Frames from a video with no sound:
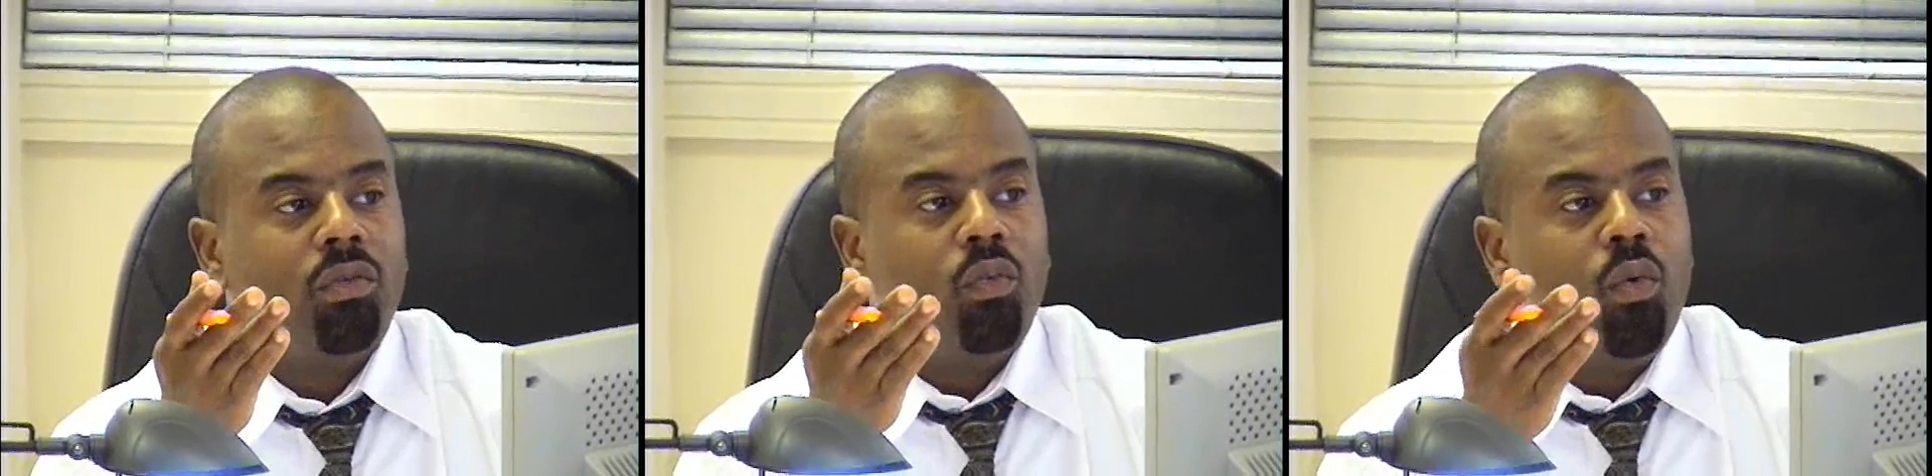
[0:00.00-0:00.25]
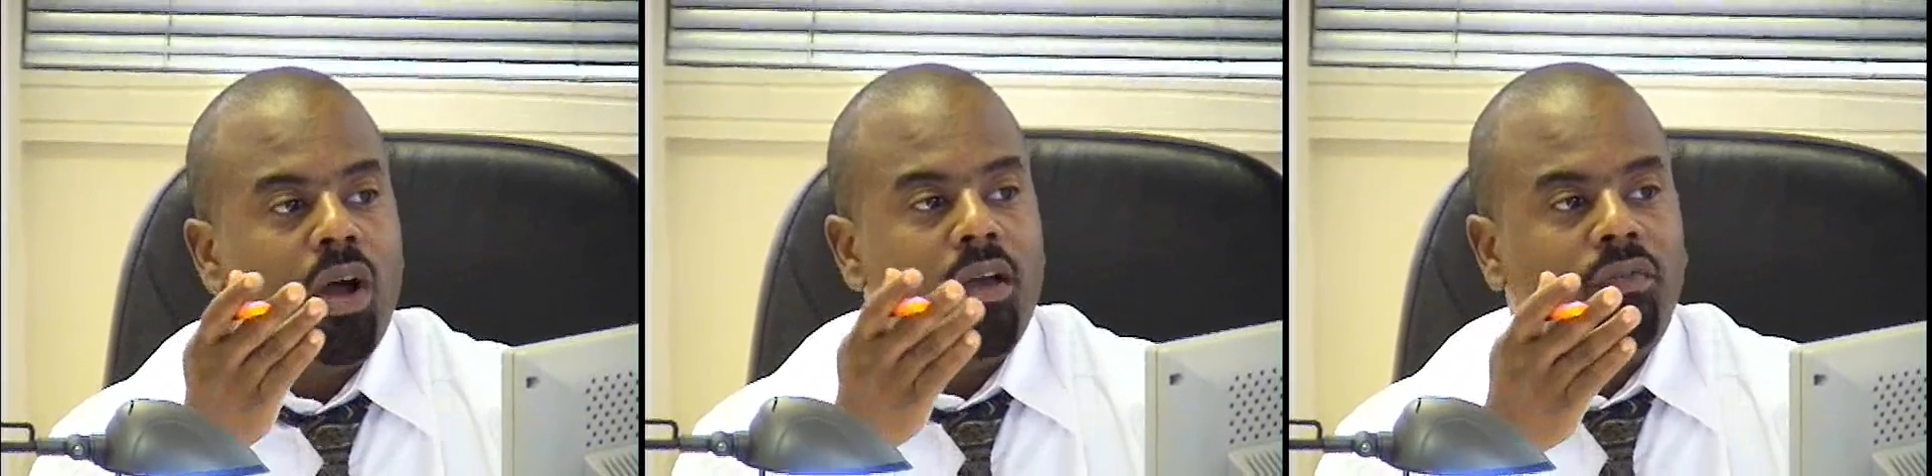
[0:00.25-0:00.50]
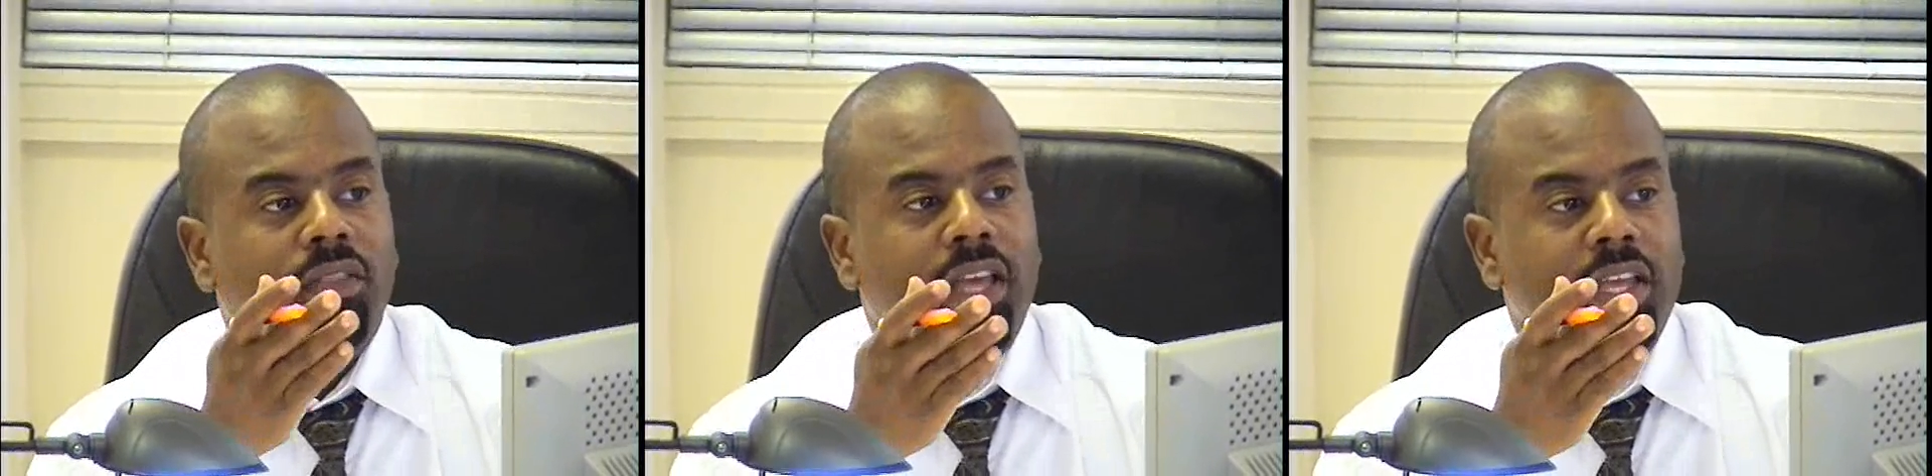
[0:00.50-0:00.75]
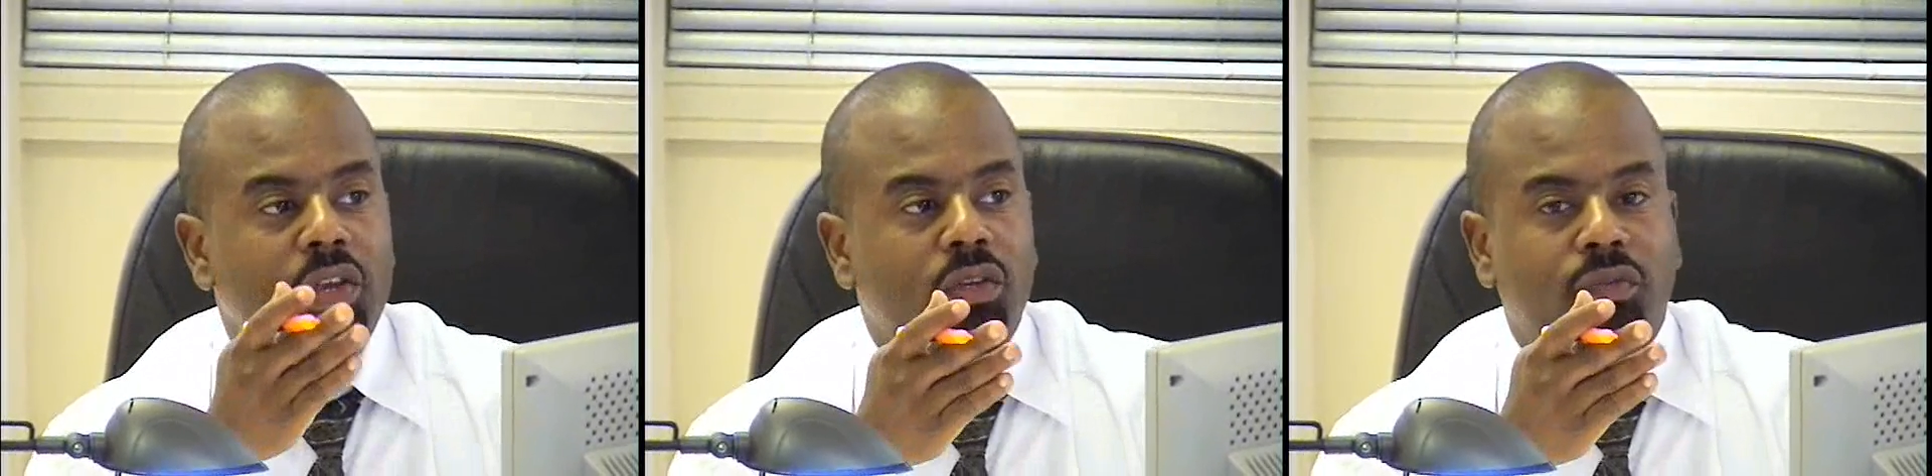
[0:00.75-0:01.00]
whatever
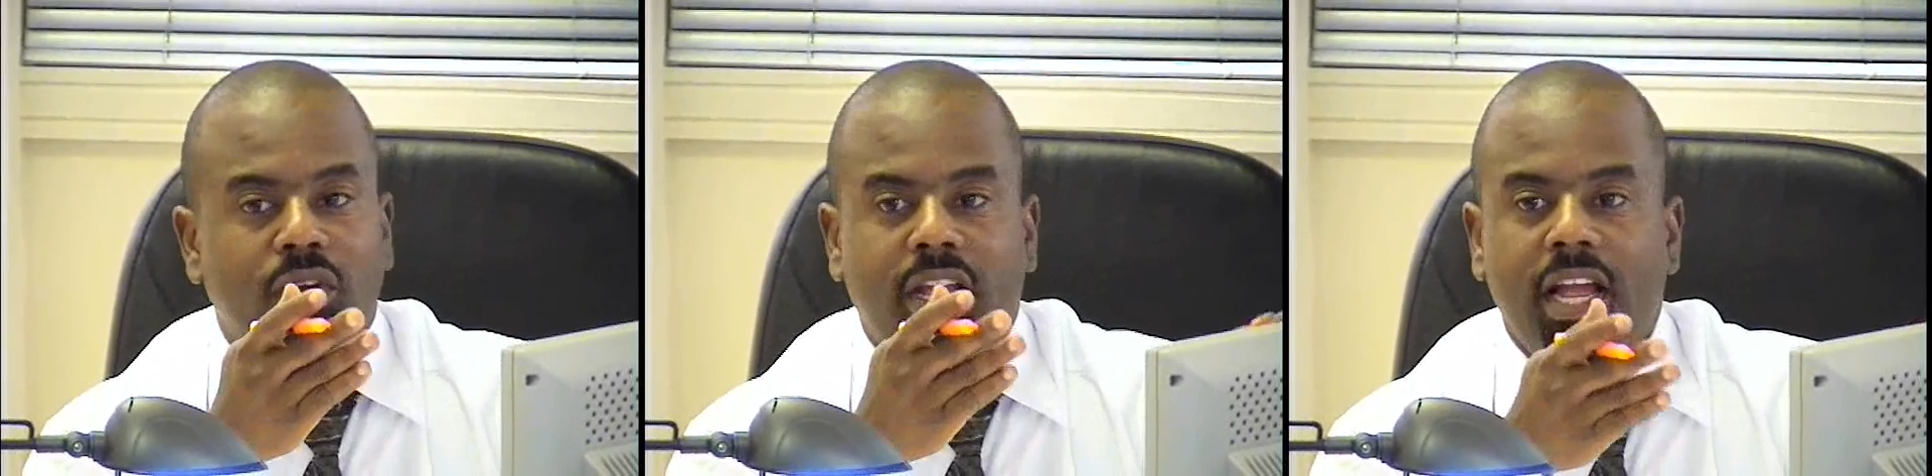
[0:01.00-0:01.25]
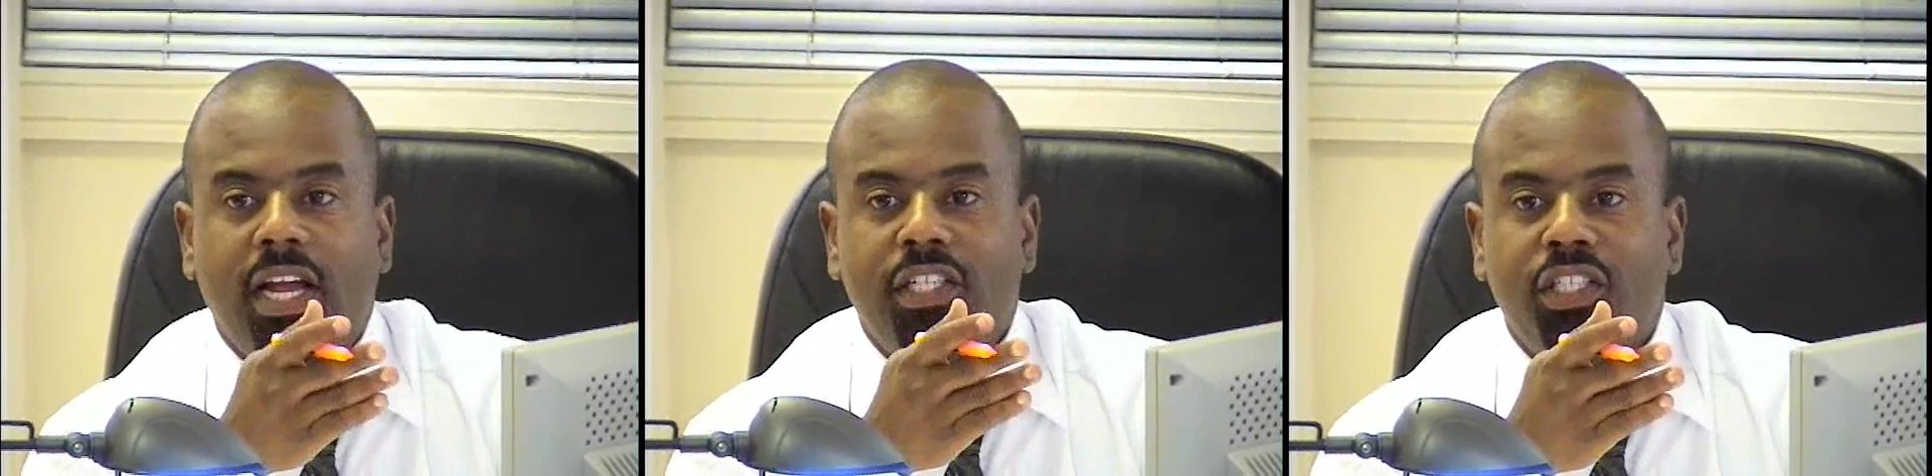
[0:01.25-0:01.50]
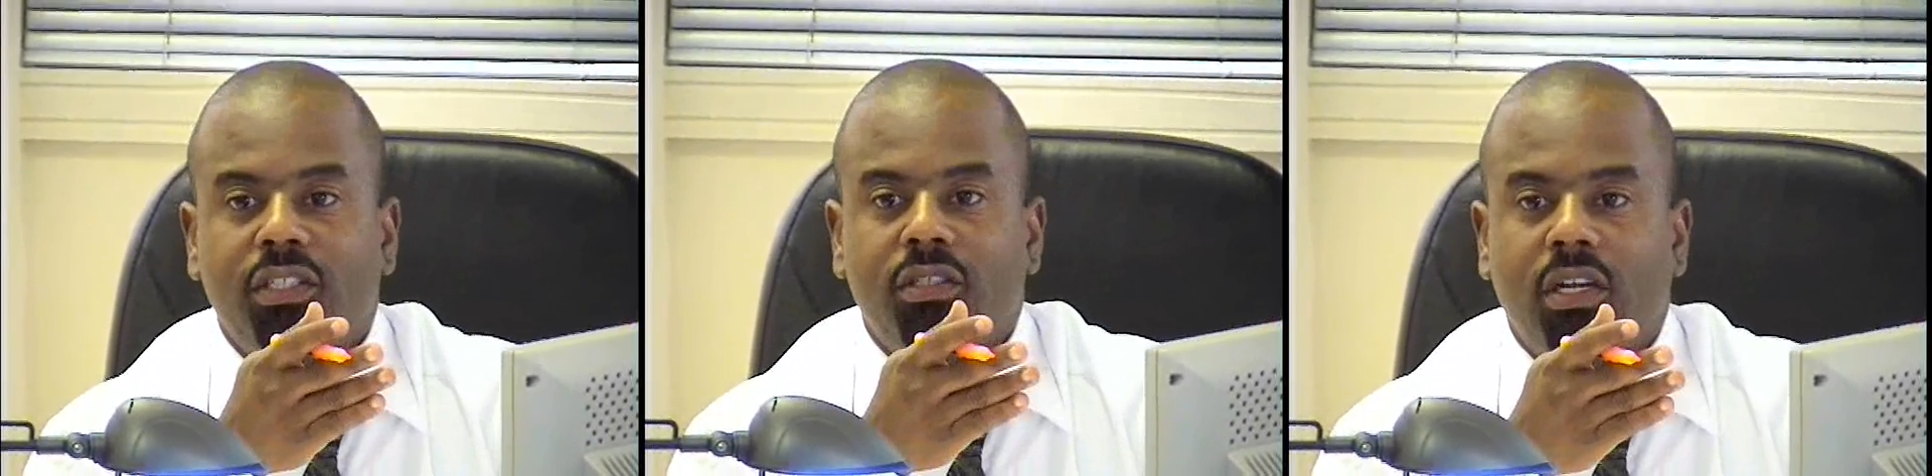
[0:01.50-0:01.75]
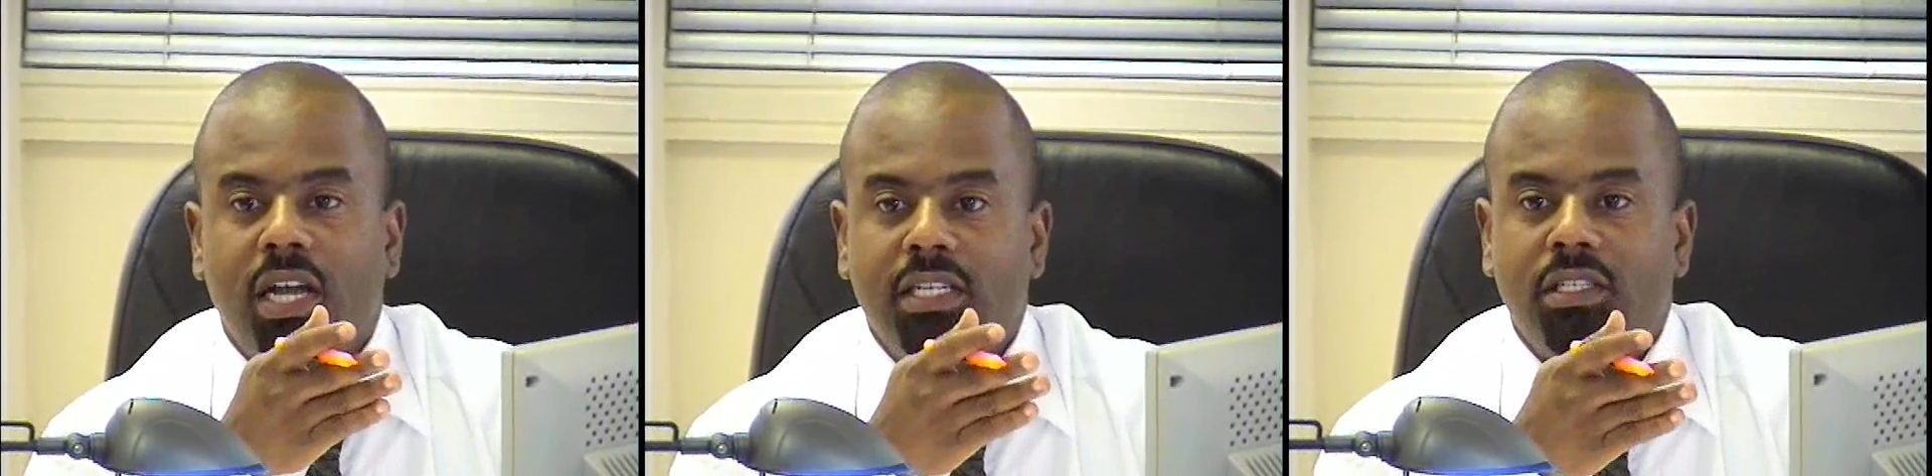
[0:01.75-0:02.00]
they use for cache
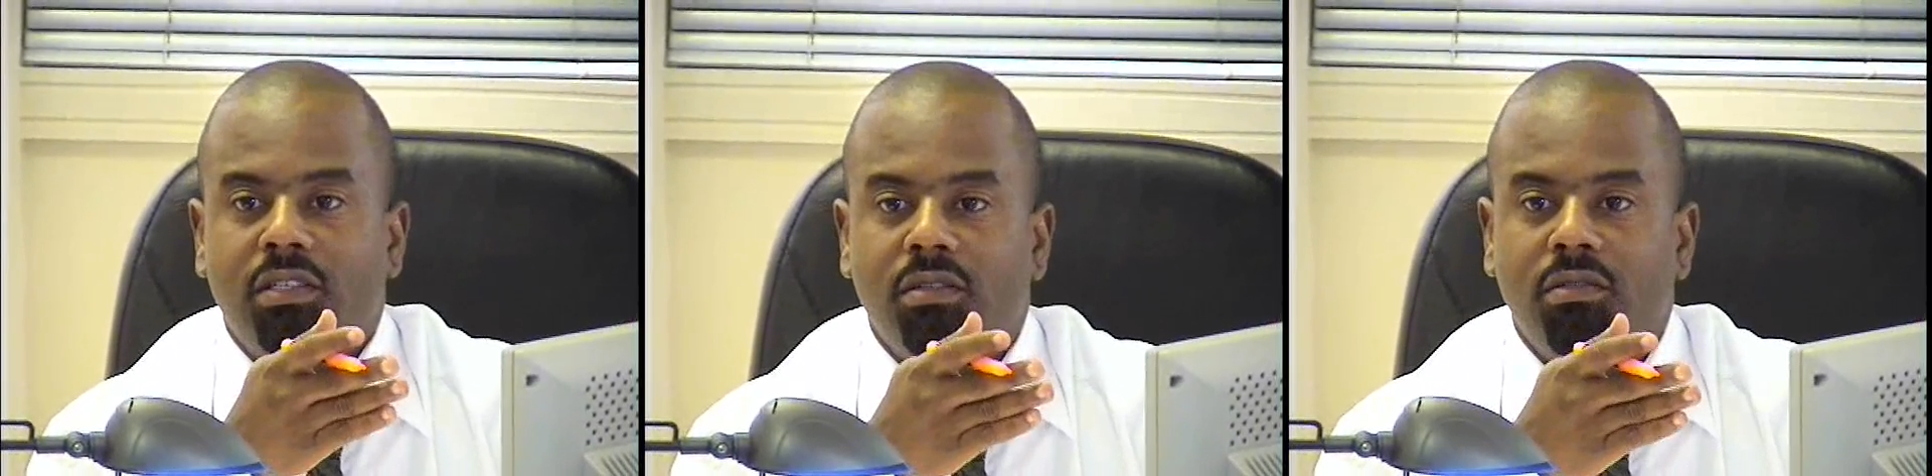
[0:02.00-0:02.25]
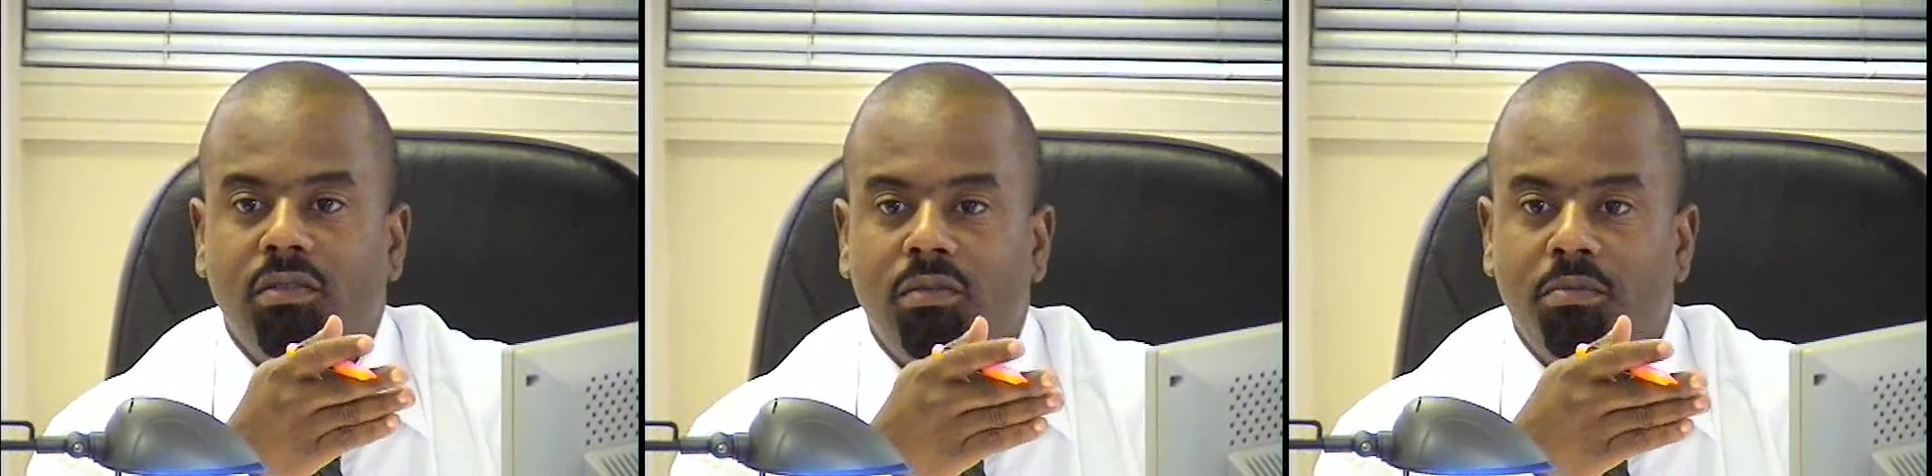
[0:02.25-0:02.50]
as